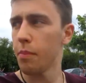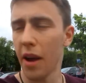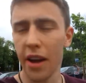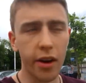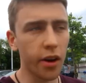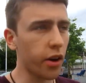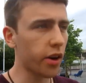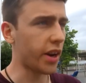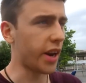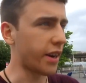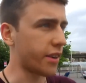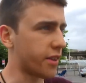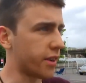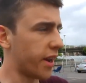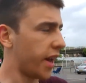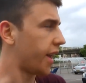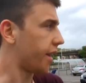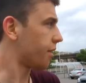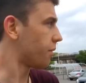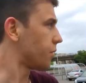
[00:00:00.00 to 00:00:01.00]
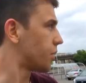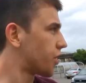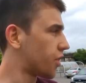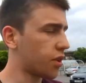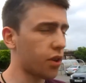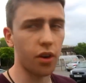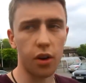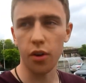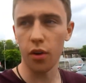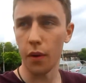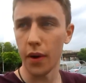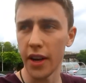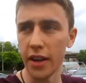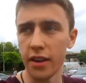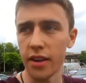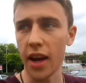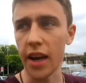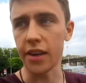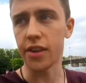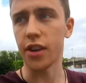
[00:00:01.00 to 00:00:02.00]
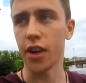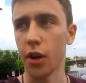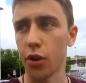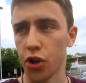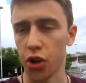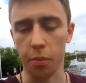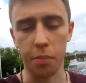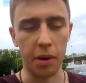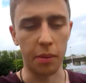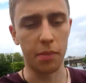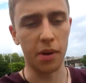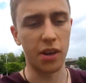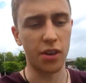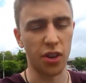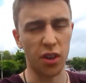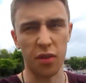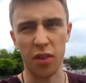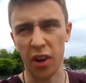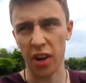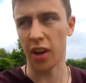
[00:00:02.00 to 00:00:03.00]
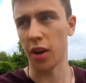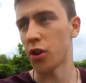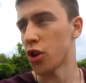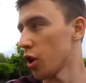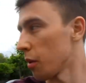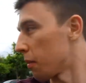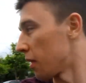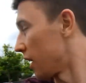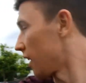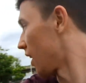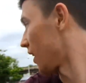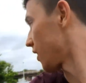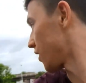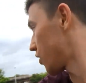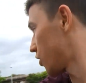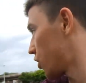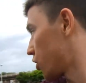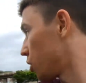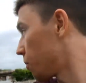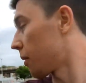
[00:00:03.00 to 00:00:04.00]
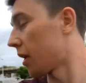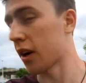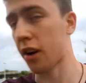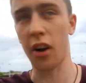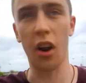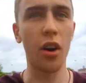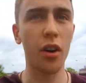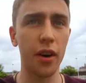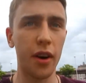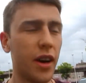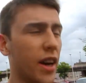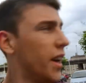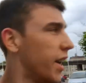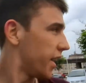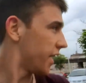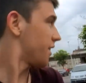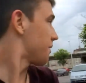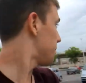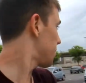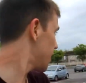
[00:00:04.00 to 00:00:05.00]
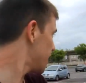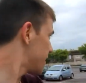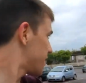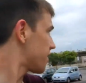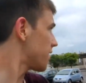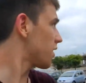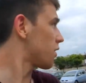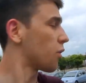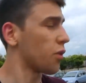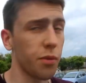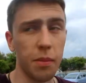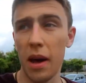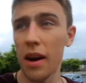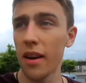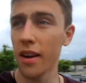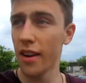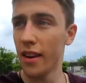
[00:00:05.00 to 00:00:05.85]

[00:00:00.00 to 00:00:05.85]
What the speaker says: Bank holiday today, which is an annoying day to go shopping because you've got to go shopping at like stupid o'clock. And bloody seagulls, man.